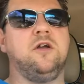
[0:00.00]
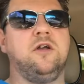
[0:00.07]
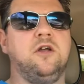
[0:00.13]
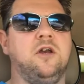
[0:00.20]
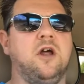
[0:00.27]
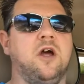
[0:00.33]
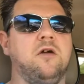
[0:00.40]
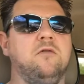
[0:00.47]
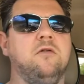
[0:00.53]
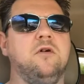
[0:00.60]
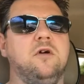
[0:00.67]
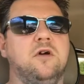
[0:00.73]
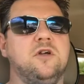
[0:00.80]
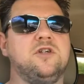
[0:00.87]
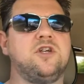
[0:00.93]
You
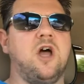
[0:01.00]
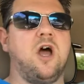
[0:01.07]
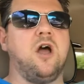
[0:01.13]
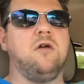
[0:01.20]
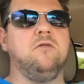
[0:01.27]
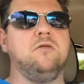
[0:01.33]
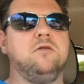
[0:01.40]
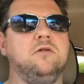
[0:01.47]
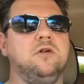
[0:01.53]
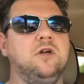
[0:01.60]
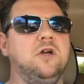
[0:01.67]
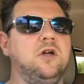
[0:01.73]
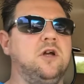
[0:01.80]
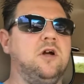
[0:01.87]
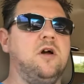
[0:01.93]
know, so,
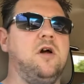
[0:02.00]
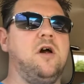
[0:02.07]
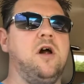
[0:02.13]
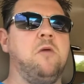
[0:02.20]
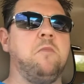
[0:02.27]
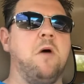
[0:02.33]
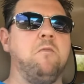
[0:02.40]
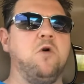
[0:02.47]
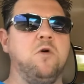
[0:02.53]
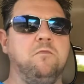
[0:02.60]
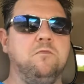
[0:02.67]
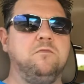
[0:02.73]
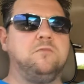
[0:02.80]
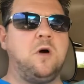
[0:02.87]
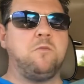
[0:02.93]
and my
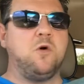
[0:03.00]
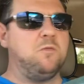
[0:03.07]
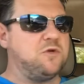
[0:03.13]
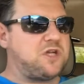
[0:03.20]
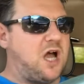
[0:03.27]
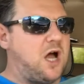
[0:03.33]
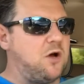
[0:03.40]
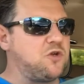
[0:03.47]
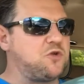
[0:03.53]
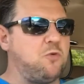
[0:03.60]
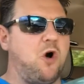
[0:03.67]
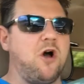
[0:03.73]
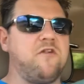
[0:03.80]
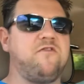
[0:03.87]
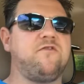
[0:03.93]
mum was a
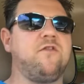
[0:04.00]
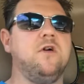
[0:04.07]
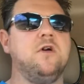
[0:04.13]
housewife.